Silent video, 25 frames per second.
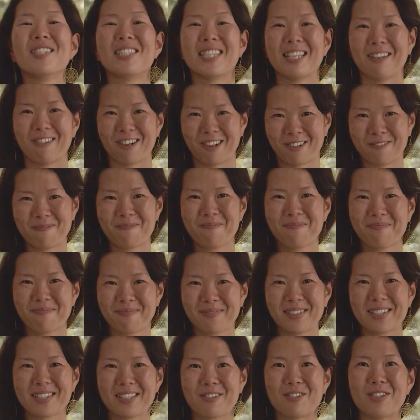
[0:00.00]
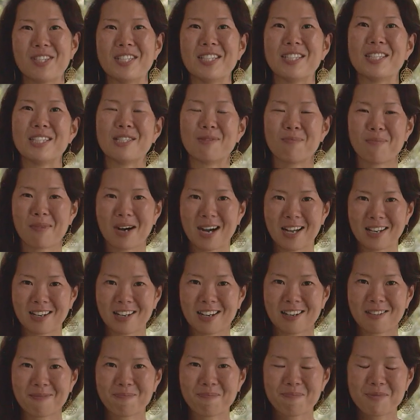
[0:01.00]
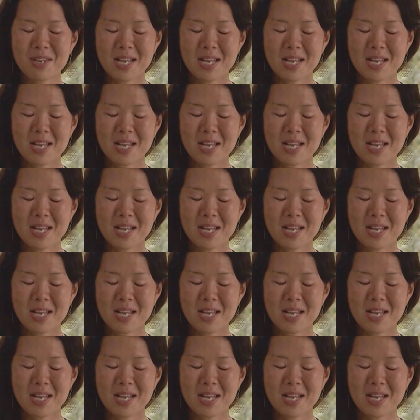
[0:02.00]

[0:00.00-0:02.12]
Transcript: zero. So this is mala.